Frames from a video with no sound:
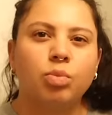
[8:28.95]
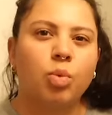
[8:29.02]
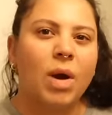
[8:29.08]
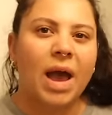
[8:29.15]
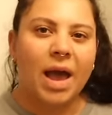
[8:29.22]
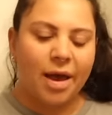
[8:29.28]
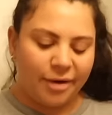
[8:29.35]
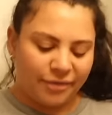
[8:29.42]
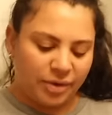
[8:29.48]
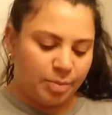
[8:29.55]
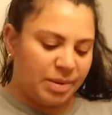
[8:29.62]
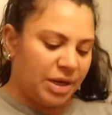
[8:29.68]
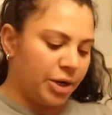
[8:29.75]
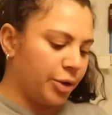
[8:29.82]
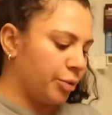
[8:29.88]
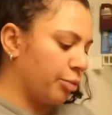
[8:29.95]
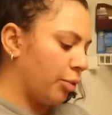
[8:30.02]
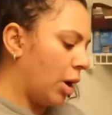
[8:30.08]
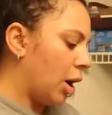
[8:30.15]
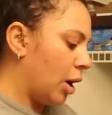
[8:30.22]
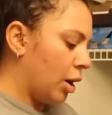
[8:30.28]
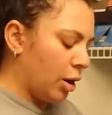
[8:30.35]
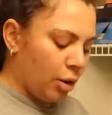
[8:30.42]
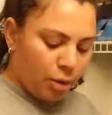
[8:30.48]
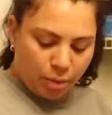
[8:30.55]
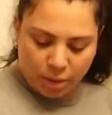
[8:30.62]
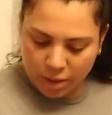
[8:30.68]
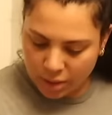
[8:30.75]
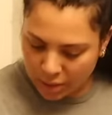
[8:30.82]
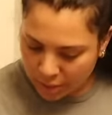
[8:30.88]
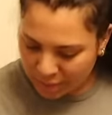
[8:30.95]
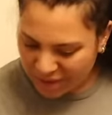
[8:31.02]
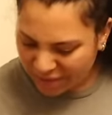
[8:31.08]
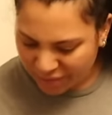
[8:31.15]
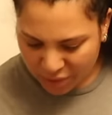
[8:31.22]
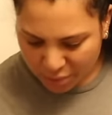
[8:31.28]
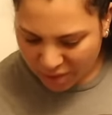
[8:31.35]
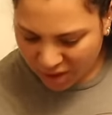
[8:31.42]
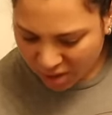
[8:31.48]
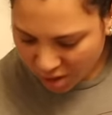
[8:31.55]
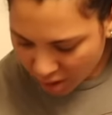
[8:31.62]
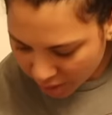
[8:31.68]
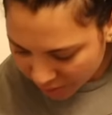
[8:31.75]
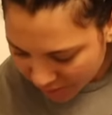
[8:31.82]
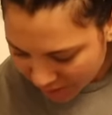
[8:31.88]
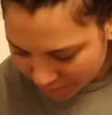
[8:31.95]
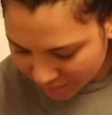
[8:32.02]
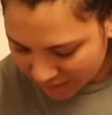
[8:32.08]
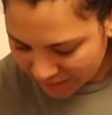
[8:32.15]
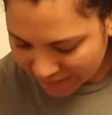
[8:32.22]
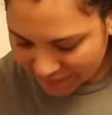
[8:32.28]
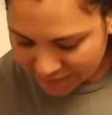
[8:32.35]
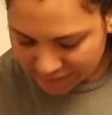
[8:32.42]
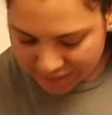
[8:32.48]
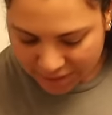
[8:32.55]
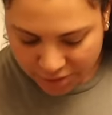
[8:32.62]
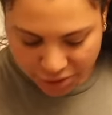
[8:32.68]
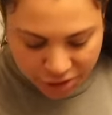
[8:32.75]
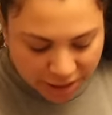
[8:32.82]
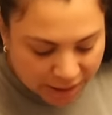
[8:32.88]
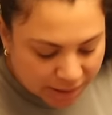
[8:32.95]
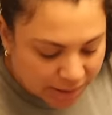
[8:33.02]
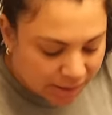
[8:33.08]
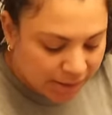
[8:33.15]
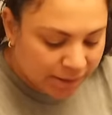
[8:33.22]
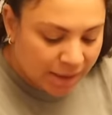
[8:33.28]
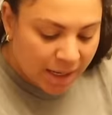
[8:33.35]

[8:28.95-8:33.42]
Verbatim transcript: weft, beaded row, whatever you want to call them, extensions